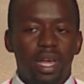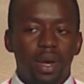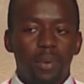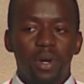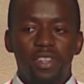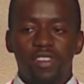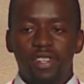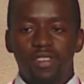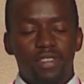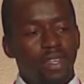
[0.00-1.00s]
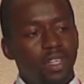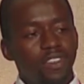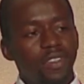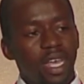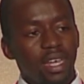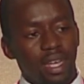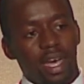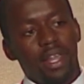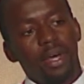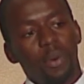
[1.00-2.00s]
What is its skin
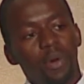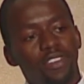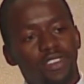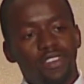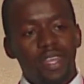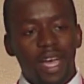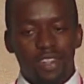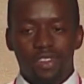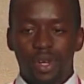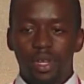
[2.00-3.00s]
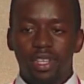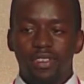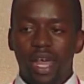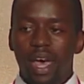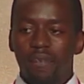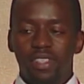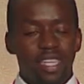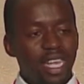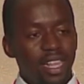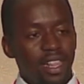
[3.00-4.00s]
color? What is its texture? Does it have
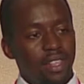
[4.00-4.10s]
teeth?